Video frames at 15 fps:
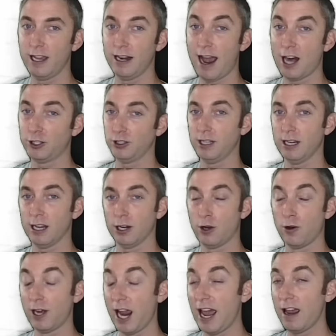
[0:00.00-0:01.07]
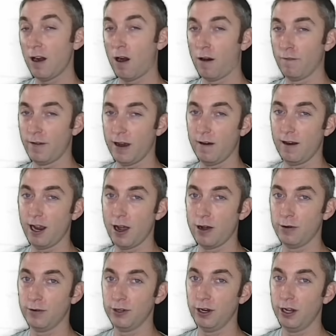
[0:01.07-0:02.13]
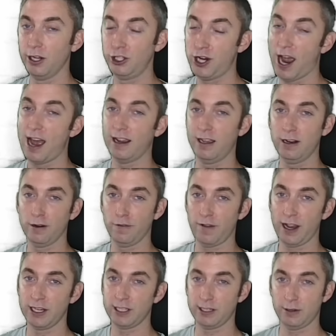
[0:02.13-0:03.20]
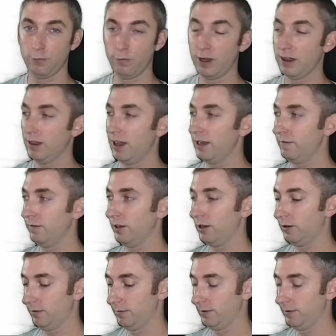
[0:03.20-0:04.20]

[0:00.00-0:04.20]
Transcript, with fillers: can actually create our very own chat interface with Langflow.